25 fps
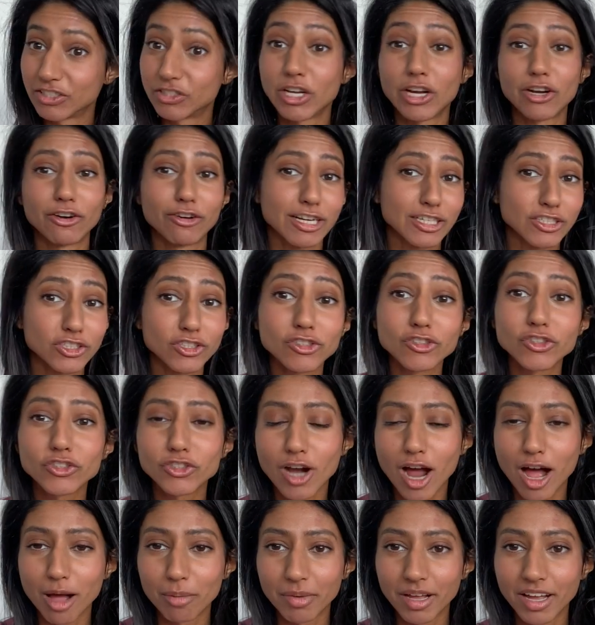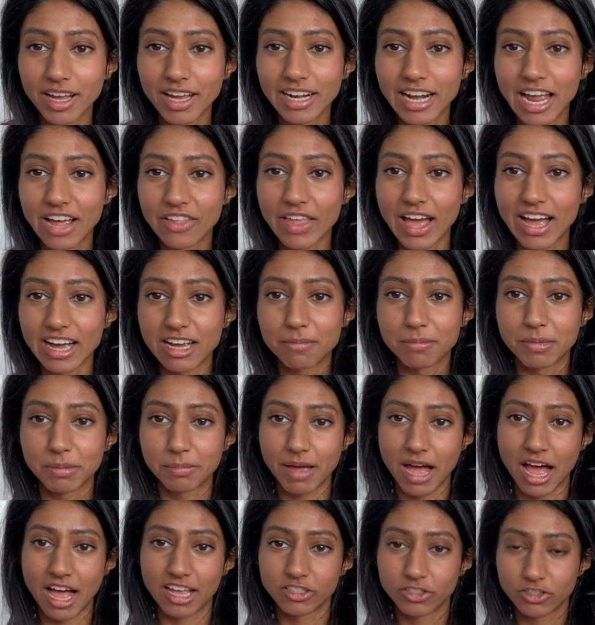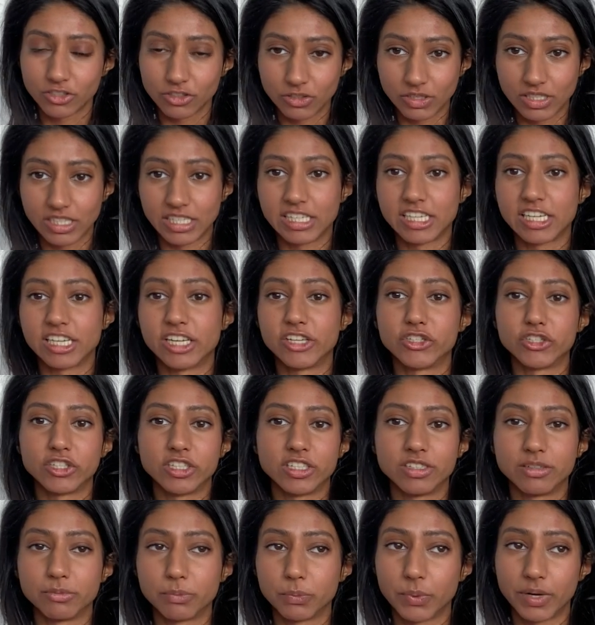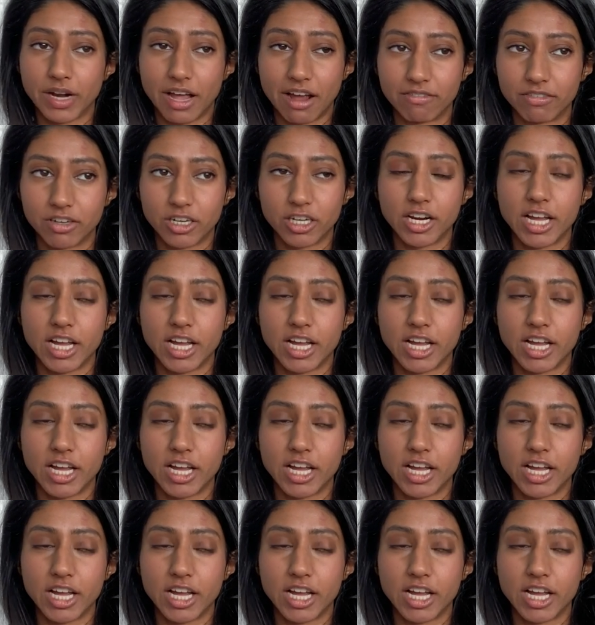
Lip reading: generational trauma, and how that can be passed through lineage and whatever.